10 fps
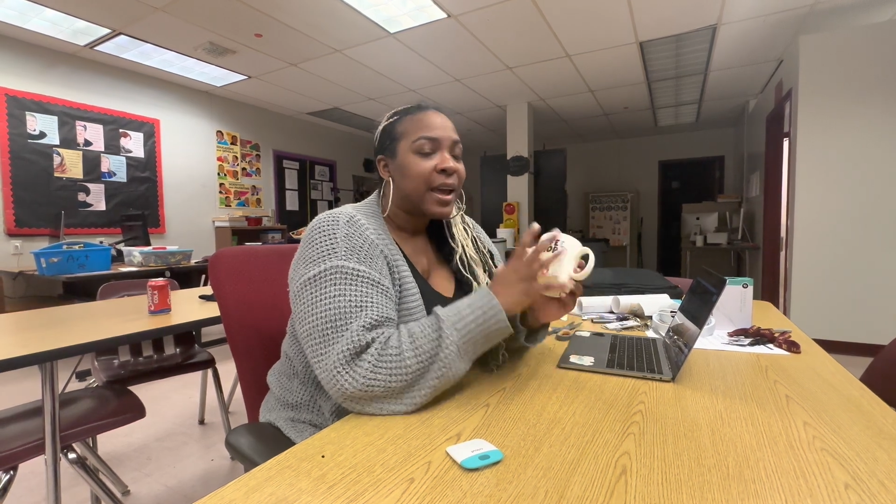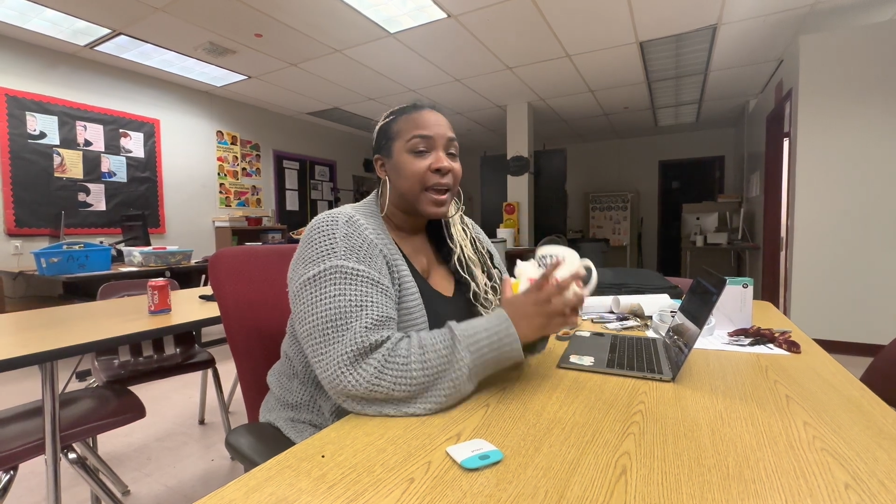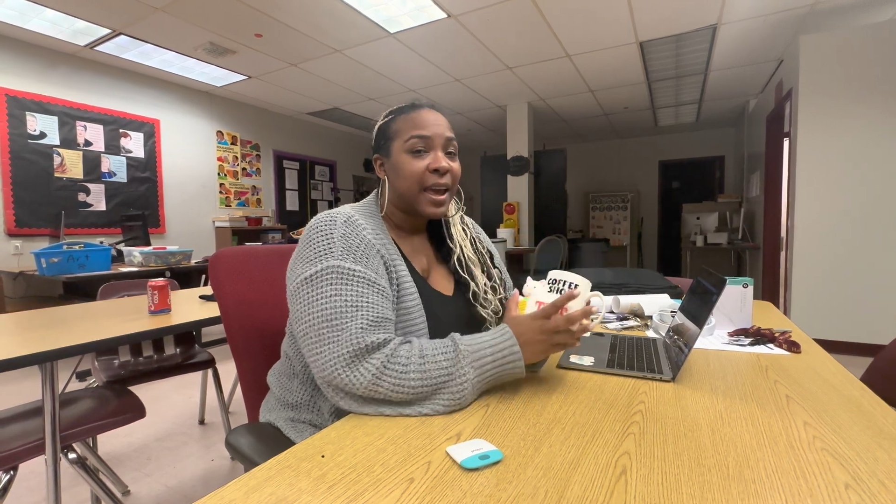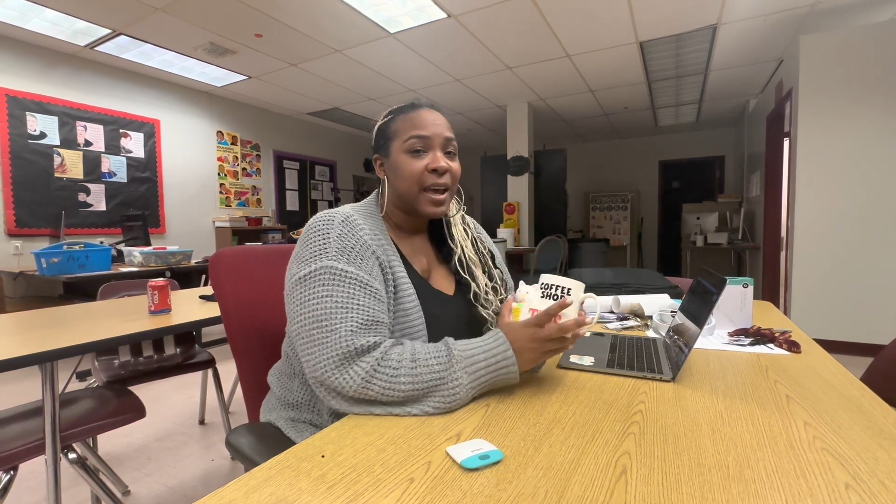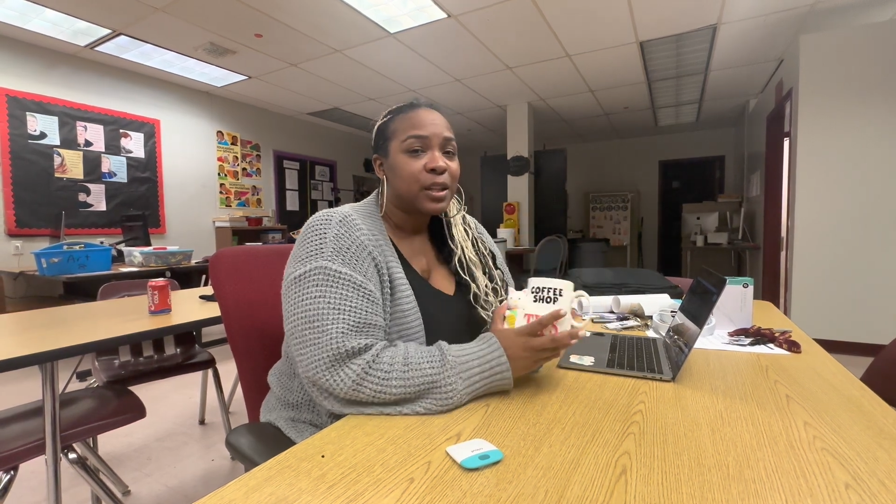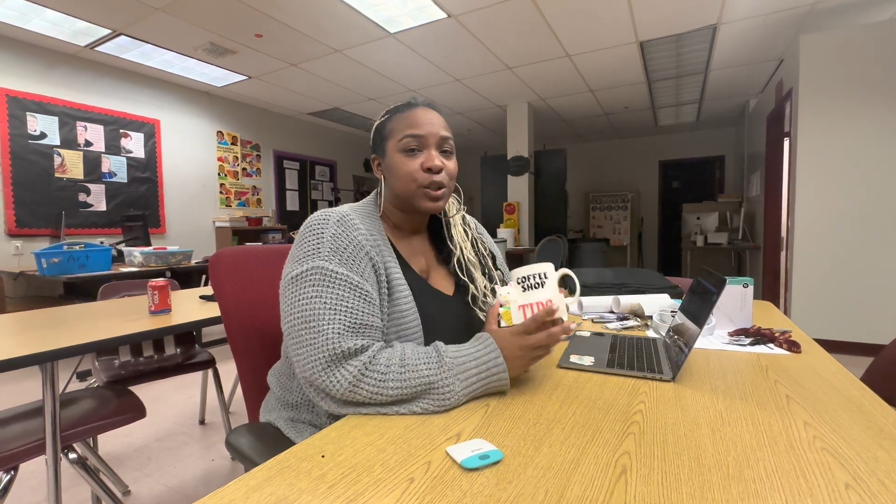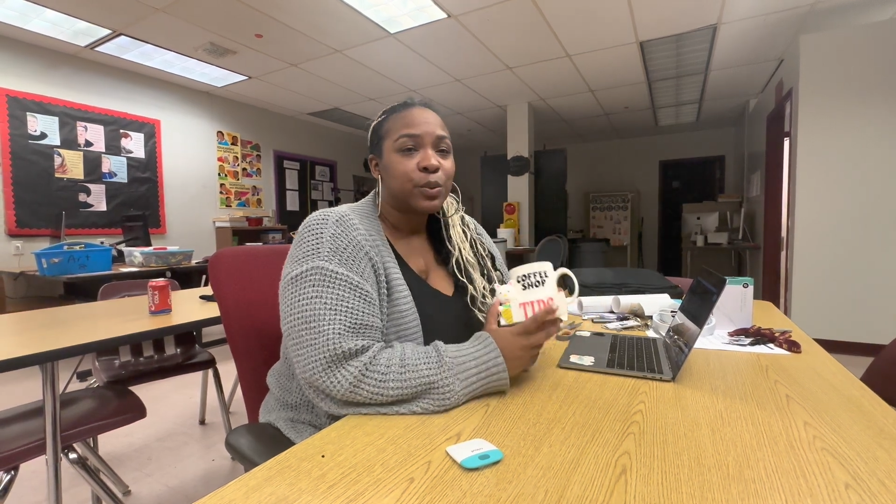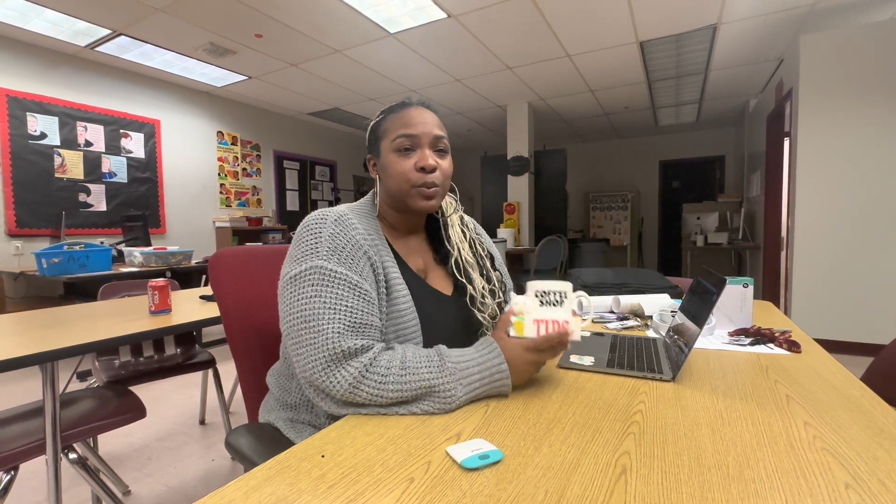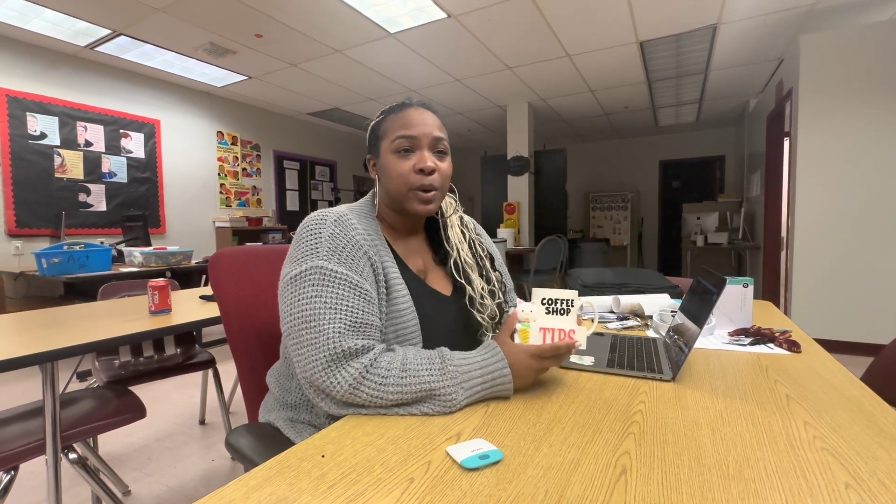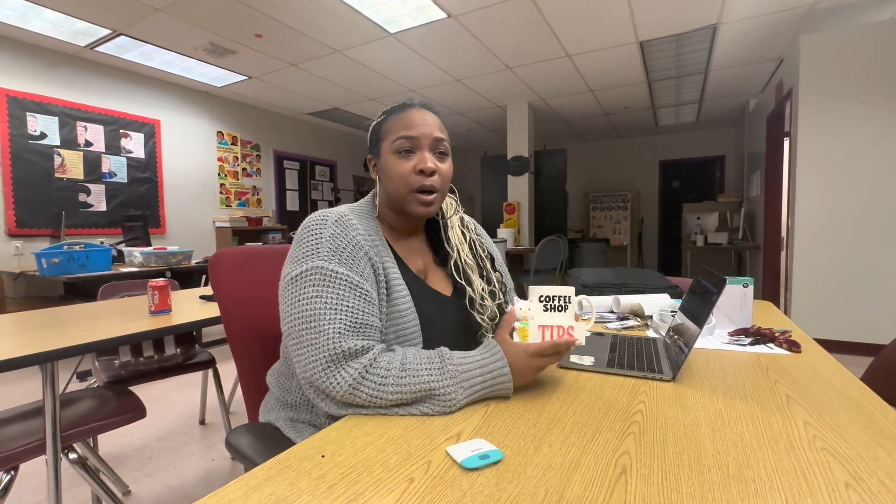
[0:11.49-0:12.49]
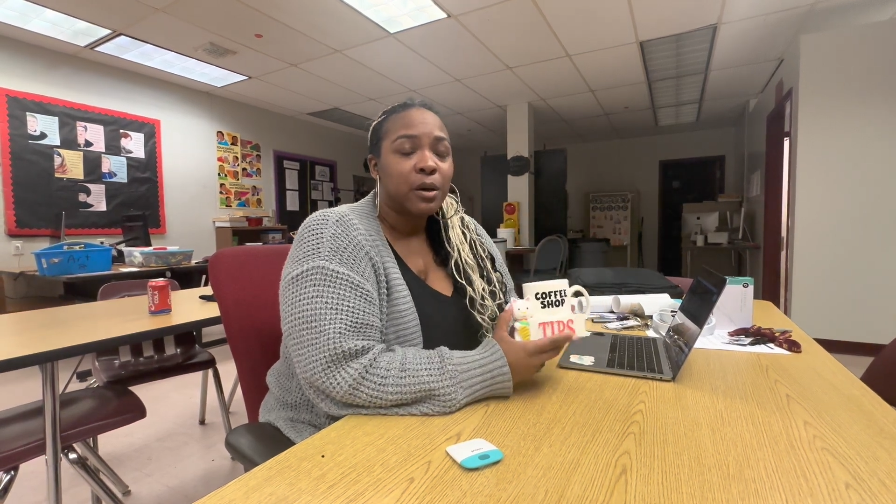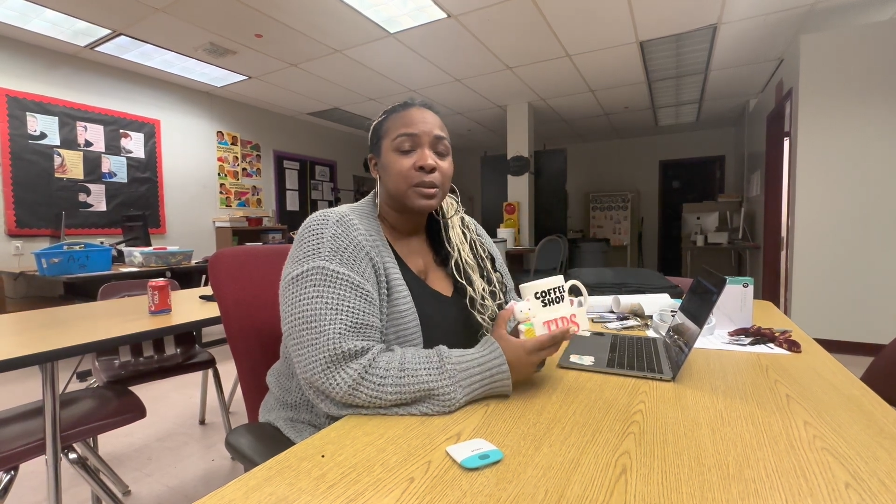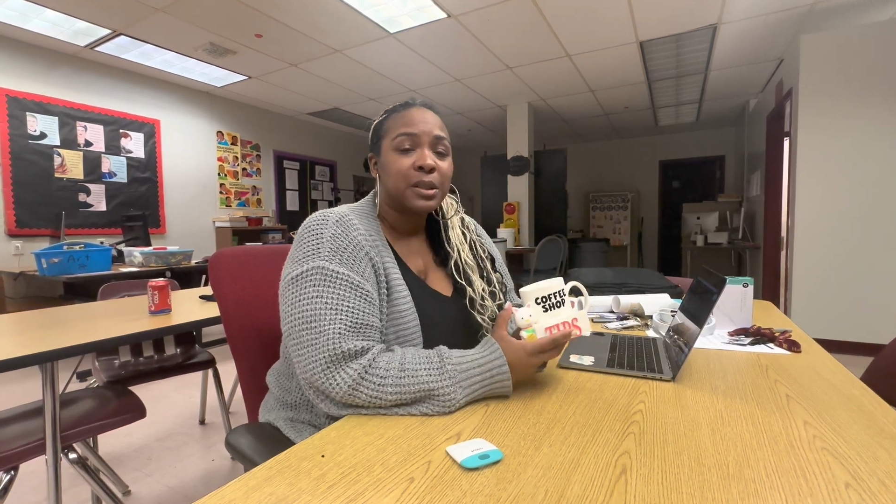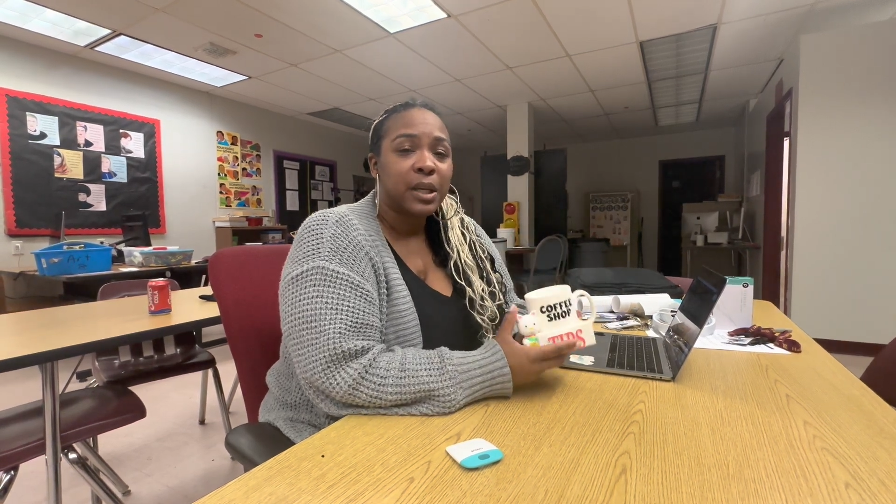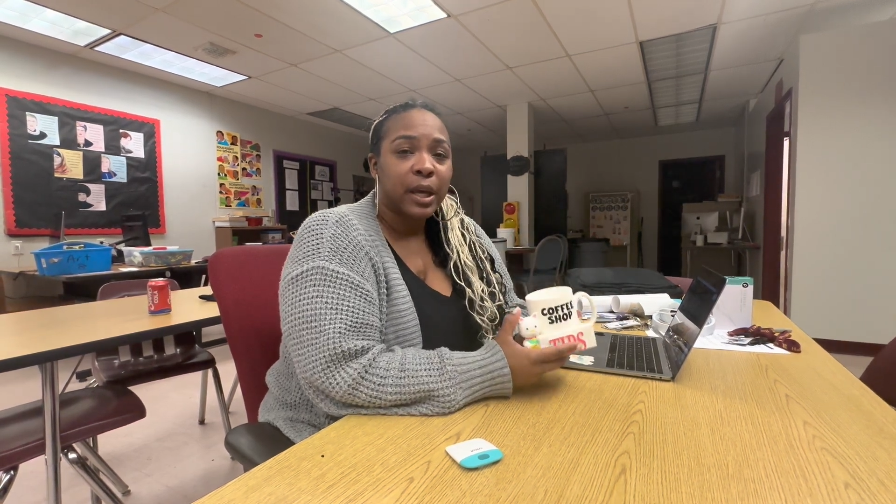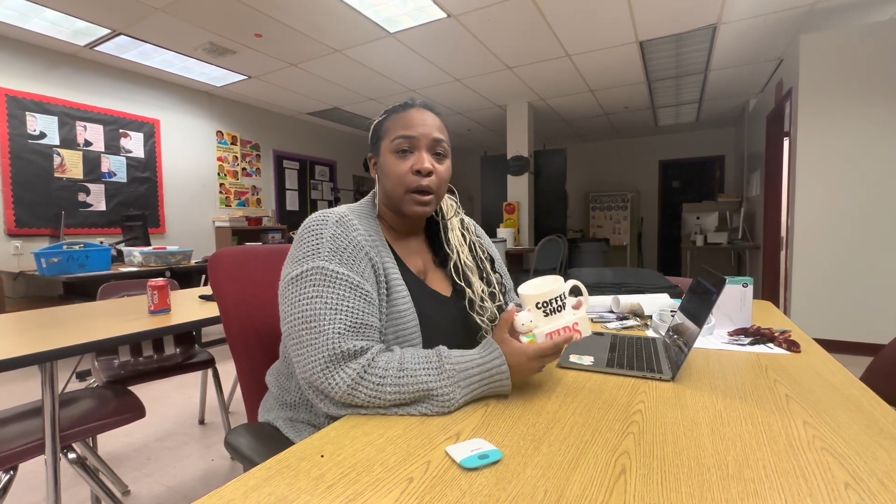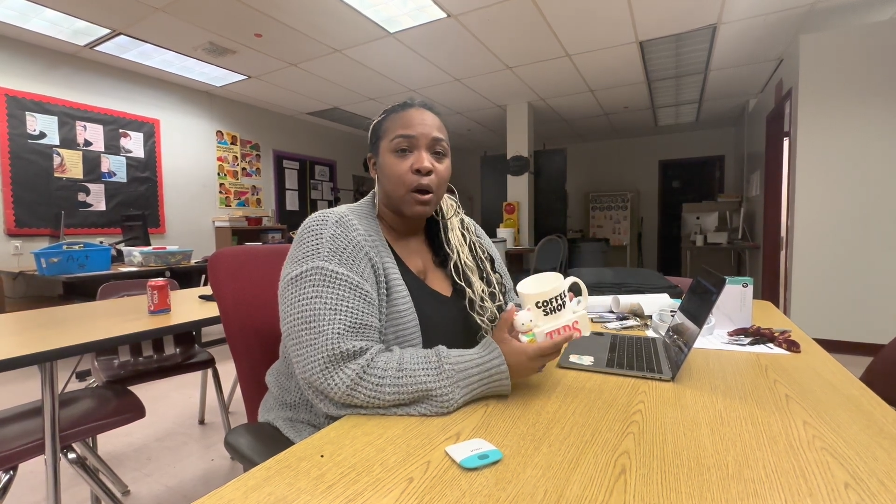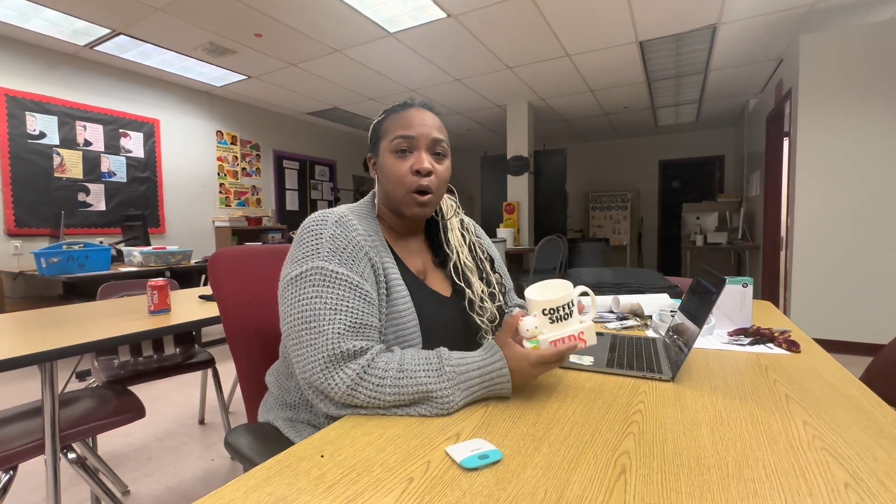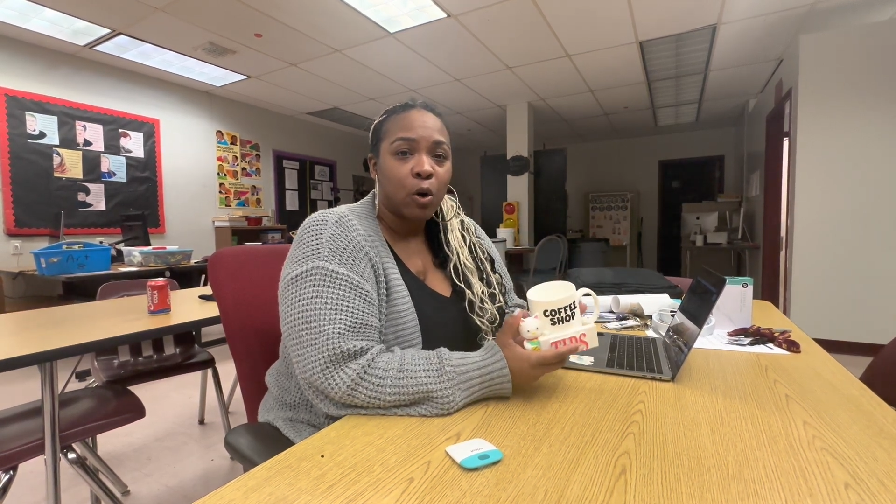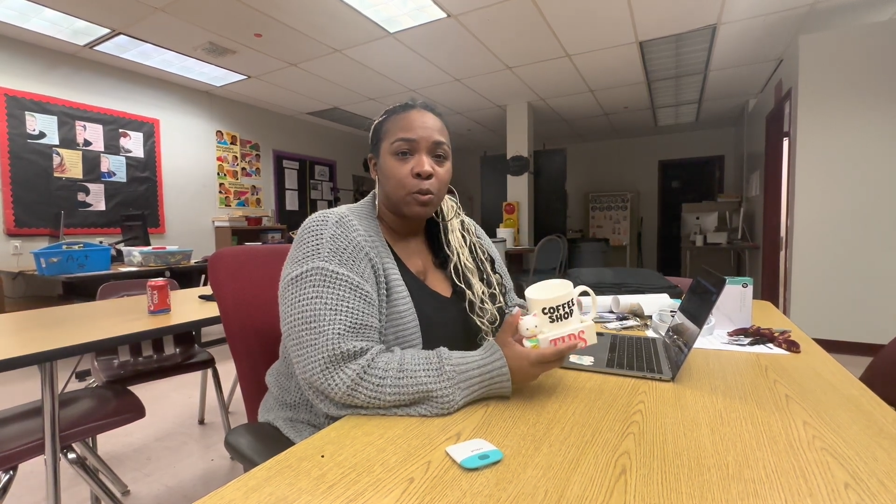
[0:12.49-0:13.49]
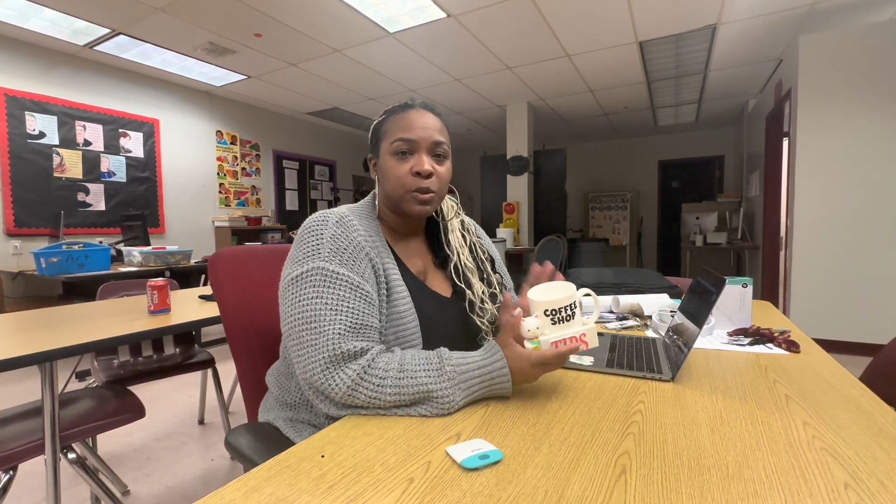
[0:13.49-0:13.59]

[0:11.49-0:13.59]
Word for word: and Terrell took it home